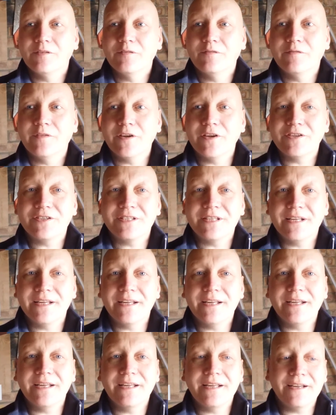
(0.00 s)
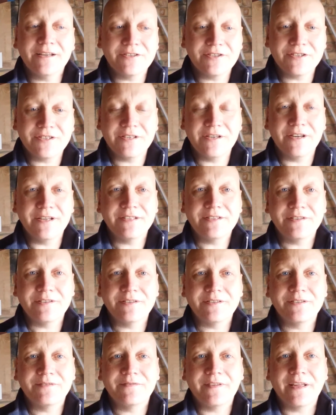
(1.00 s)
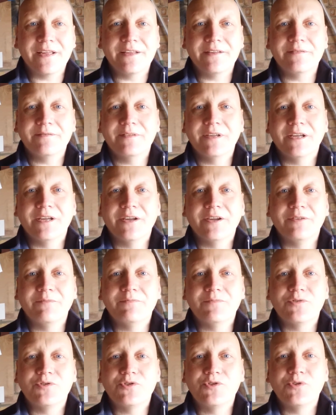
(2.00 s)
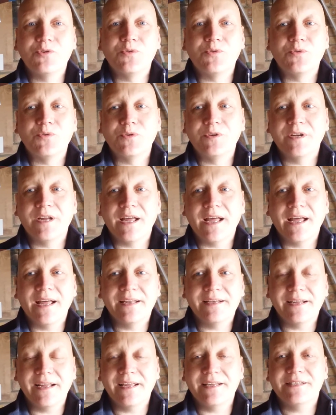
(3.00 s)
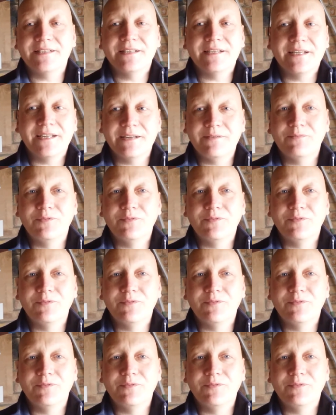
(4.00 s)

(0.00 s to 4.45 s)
Firstly, I'd just like to thank Sean at SE